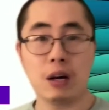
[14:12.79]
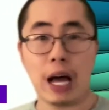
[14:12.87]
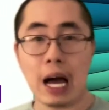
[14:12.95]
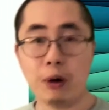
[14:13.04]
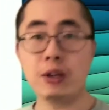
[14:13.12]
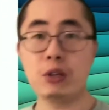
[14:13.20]

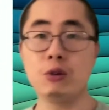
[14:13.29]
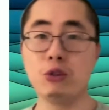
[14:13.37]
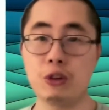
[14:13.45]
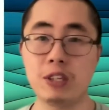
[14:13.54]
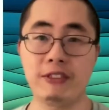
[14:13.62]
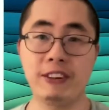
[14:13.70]
Our
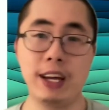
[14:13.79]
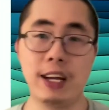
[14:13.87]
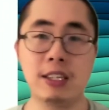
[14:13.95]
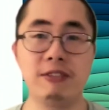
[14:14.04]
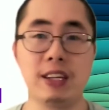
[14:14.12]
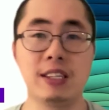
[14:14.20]
users have
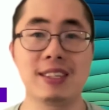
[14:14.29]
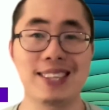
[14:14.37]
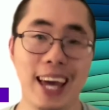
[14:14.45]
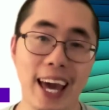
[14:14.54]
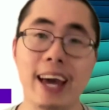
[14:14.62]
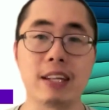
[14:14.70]
collectively
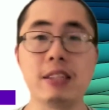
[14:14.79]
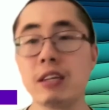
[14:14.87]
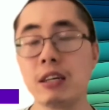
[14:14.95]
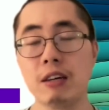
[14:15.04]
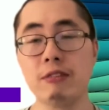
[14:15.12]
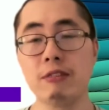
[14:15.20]

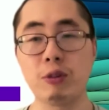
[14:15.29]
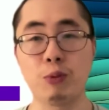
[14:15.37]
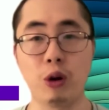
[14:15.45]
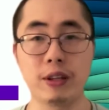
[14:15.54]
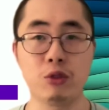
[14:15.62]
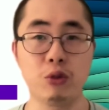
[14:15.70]
scanned for
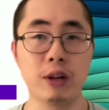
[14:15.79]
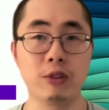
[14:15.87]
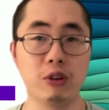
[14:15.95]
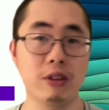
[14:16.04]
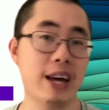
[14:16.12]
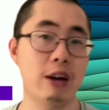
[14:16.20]
more than
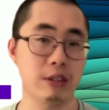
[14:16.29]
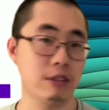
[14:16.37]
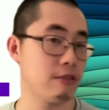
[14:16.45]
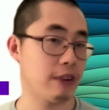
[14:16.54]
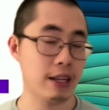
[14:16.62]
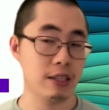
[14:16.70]
200,000
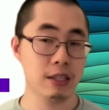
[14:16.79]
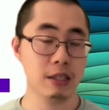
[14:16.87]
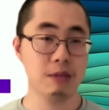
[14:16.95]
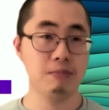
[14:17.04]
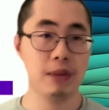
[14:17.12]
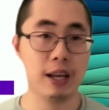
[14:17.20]

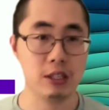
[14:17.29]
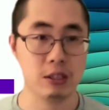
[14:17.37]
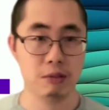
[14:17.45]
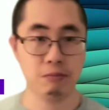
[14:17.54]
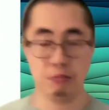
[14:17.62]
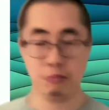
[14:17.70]
devices,
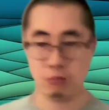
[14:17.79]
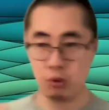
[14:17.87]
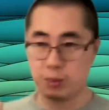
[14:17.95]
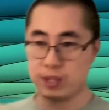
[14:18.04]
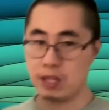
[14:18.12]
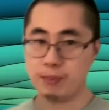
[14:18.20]
as
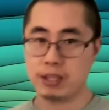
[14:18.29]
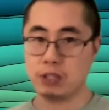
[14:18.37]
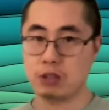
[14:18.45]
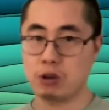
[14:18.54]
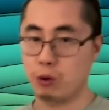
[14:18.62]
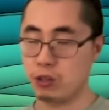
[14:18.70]
represented by
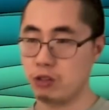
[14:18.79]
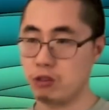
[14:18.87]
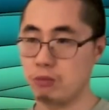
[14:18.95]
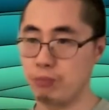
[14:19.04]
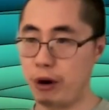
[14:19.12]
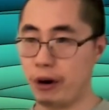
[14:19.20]
this
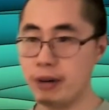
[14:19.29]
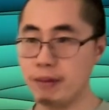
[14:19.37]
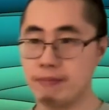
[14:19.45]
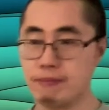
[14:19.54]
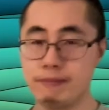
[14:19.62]
horizontal bar.